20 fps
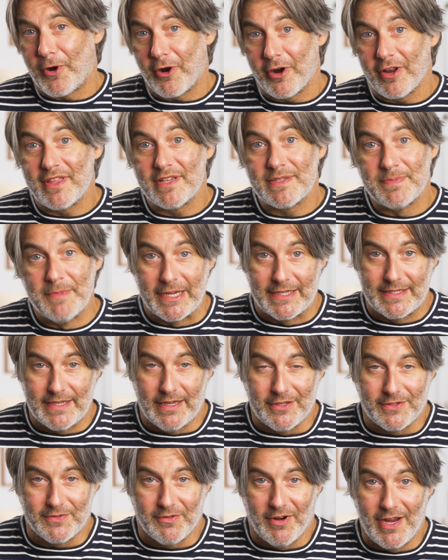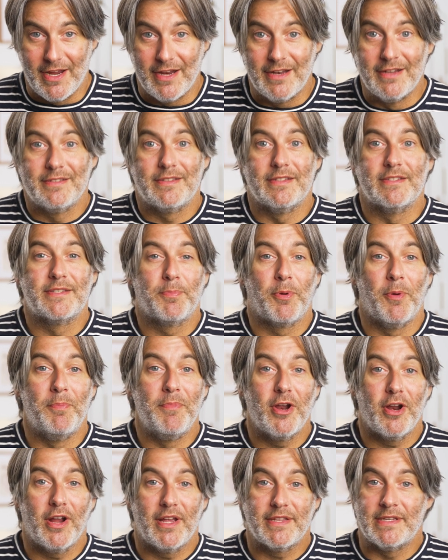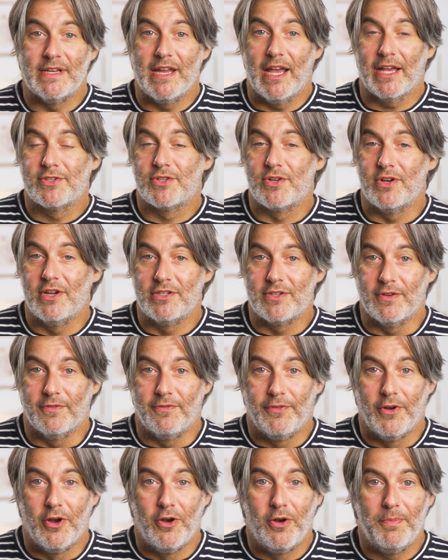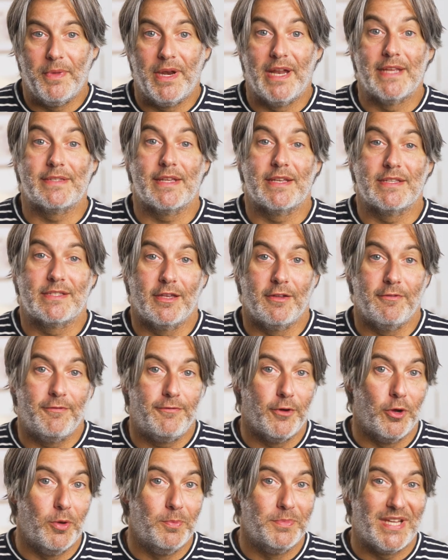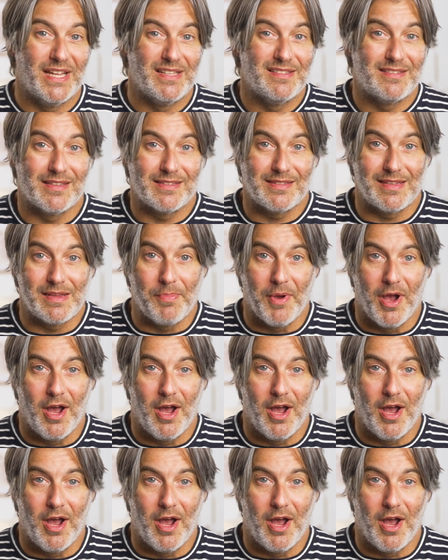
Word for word: part of this makes sense, right? Since Premier has an extra inch of foam, and as I said, foam tends to sleep